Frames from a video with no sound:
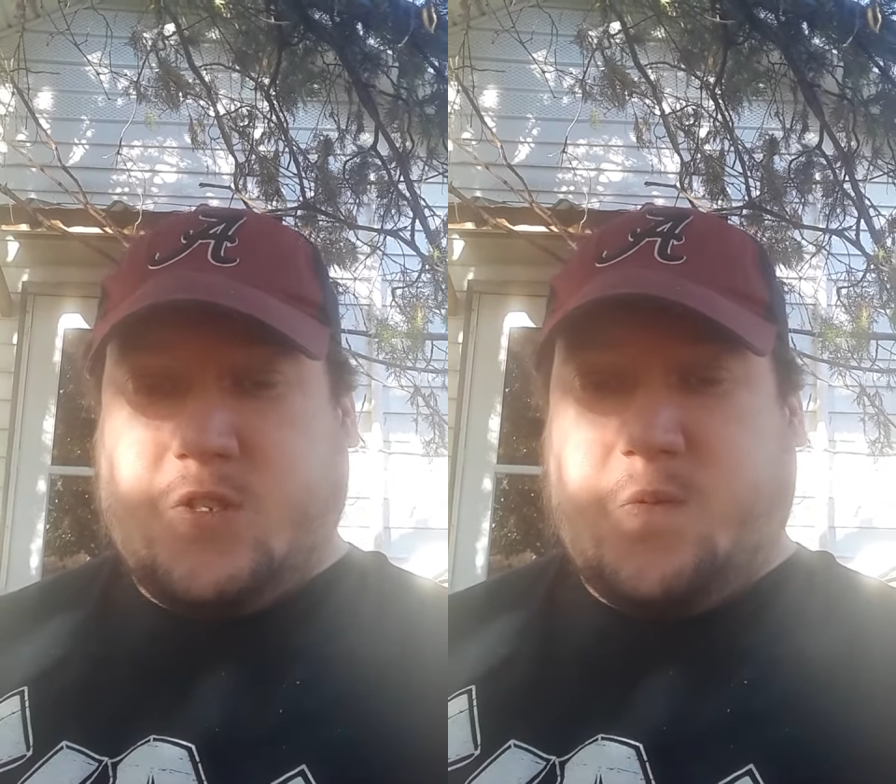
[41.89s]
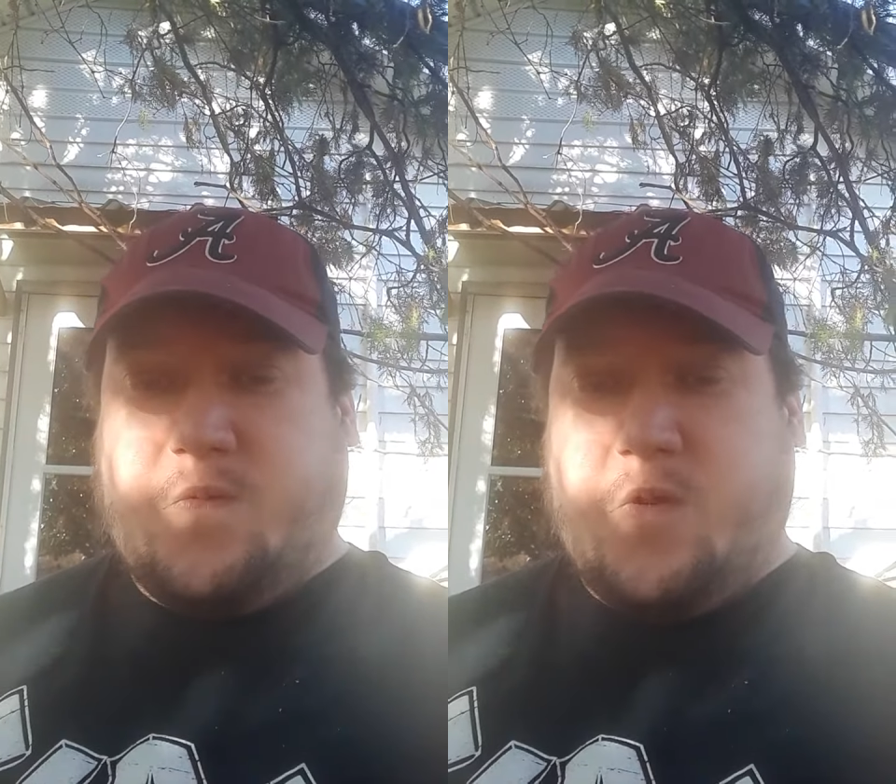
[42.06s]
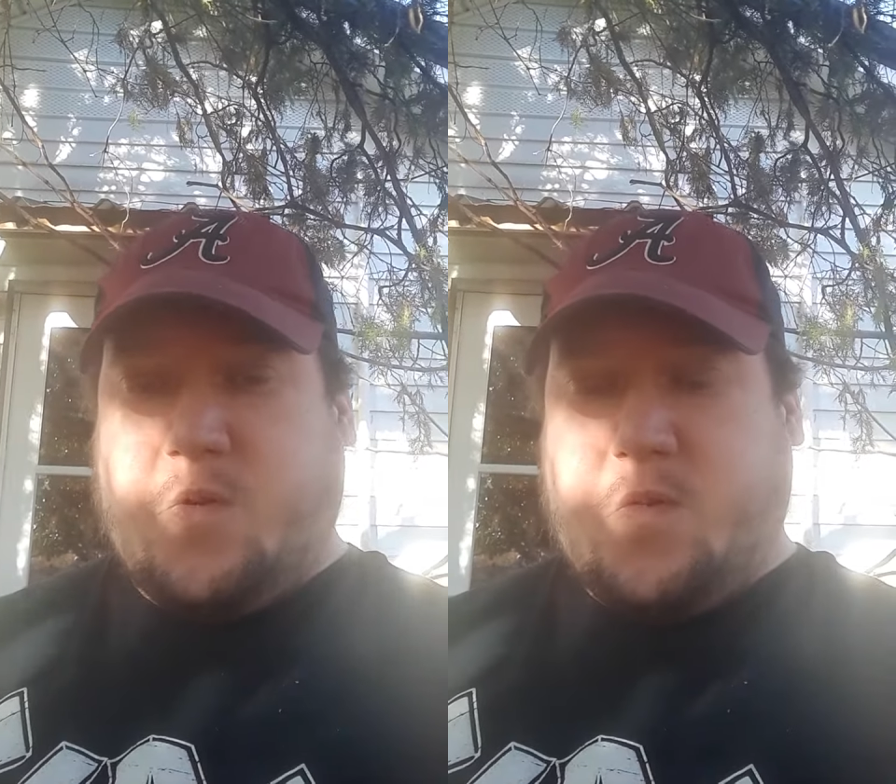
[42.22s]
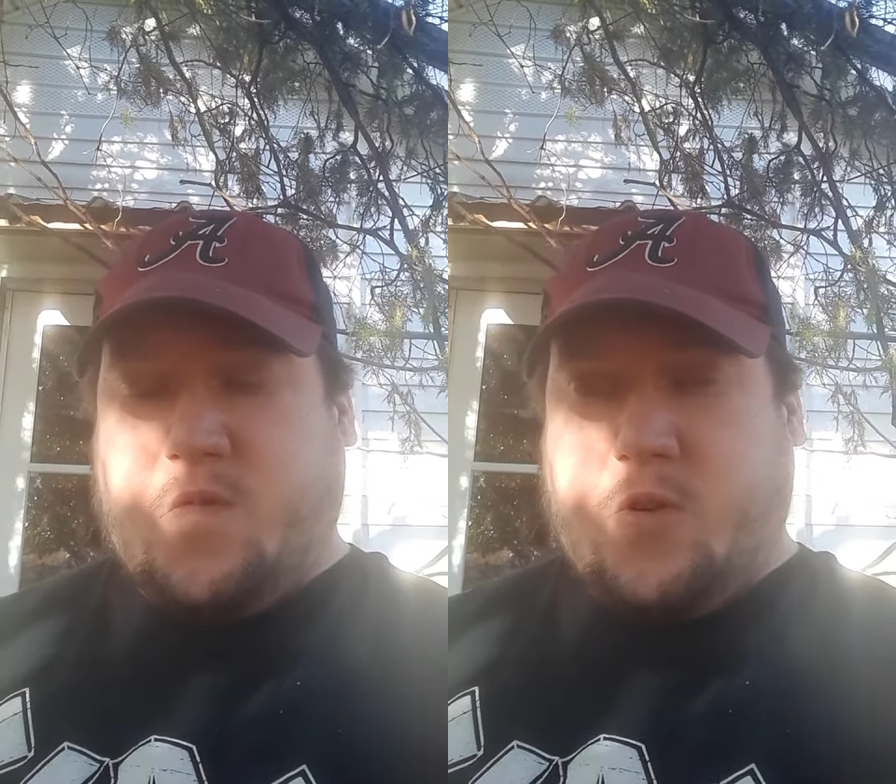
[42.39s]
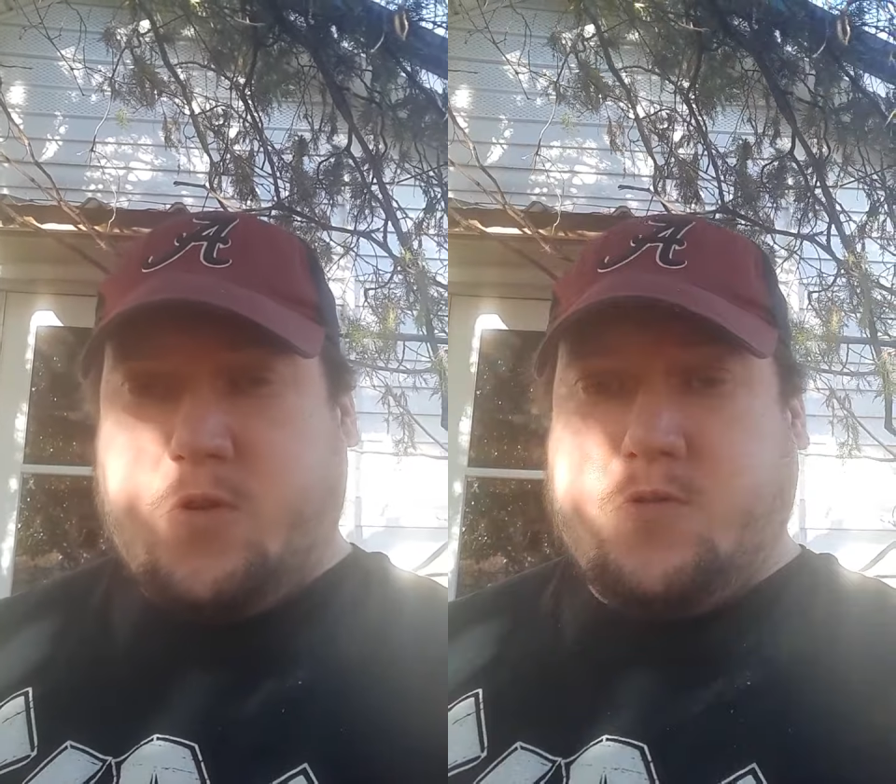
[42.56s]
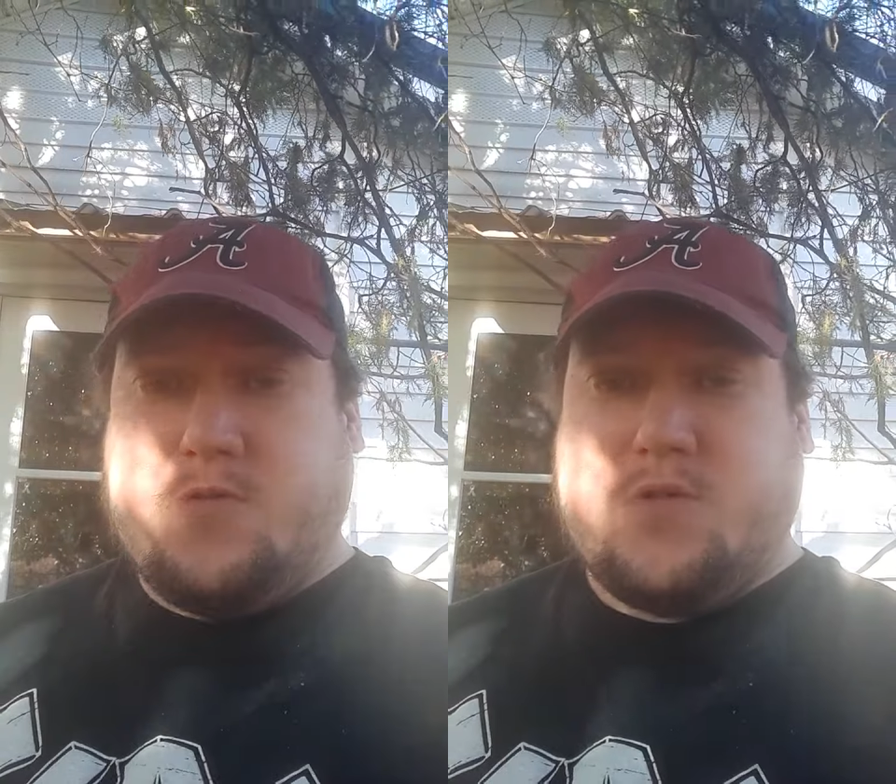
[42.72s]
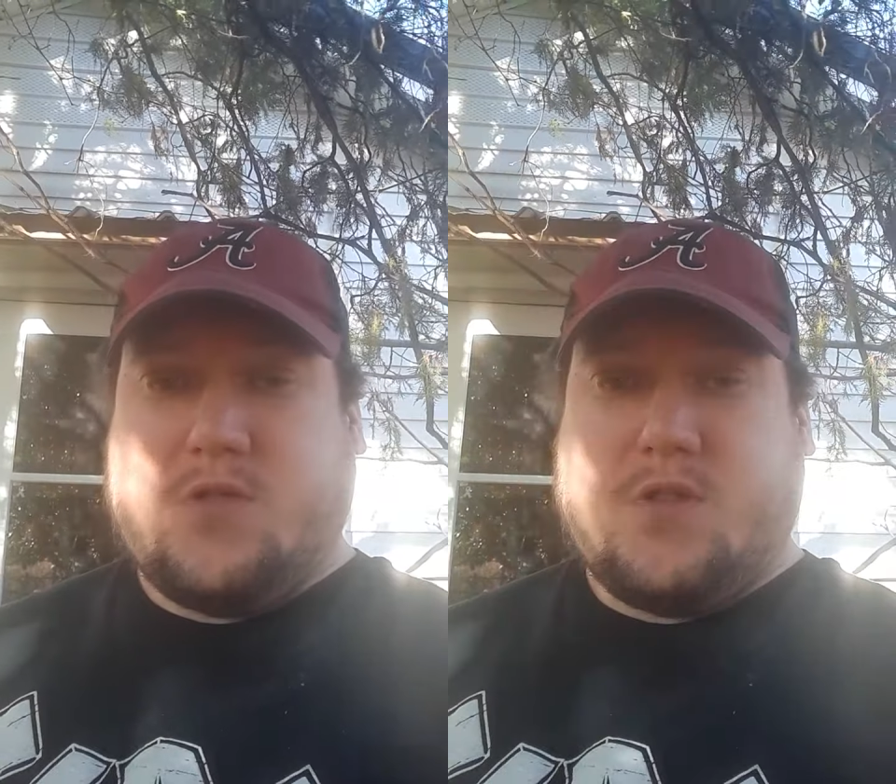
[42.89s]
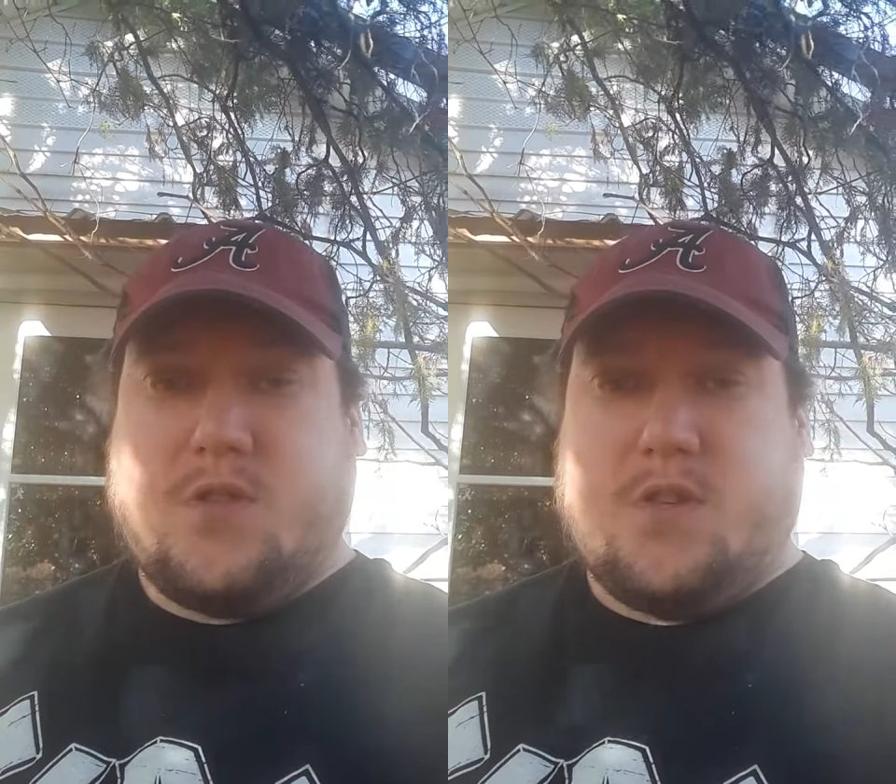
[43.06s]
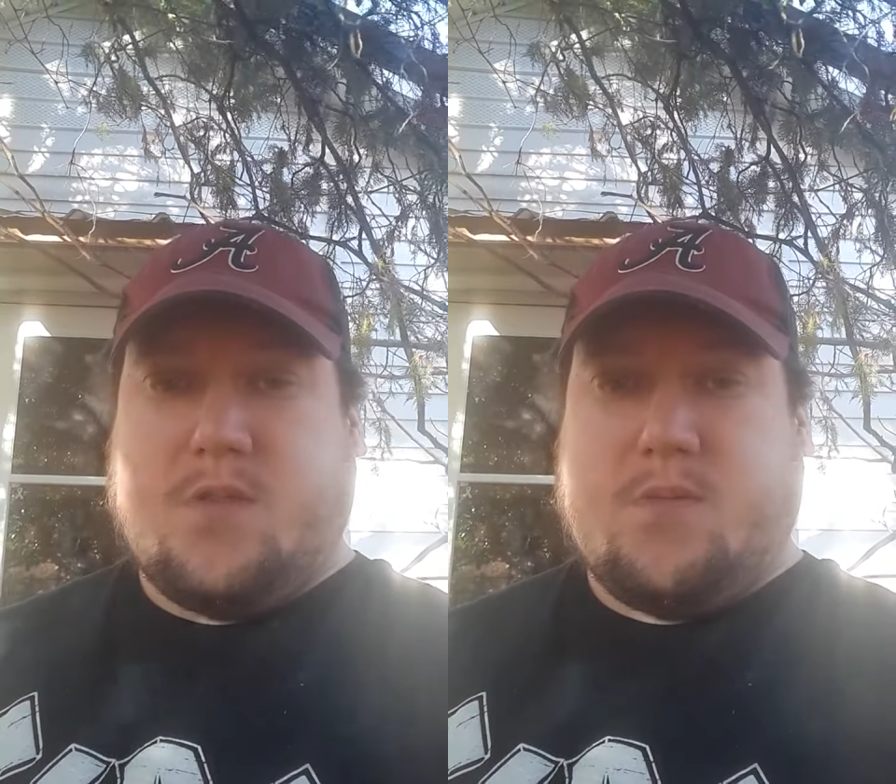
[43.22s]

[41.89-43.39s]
some food reviews,